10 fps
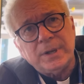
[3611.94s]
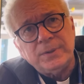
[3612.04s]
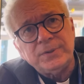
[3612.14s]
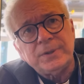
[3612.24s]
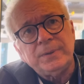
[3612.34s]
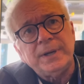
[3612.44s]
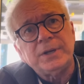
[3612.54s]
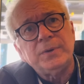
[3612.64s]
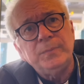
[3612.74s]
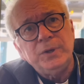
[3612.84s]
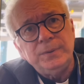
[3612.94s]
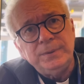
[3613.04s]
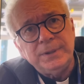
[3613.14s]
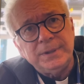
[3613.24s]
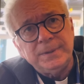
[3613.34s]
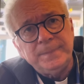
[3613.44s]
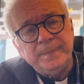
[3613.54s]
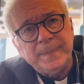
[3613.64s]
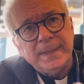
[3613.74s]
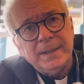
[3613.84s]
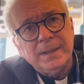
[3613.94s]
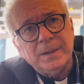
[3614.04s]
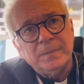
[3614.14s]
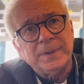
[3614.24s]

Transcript: also our communion mm-hmm.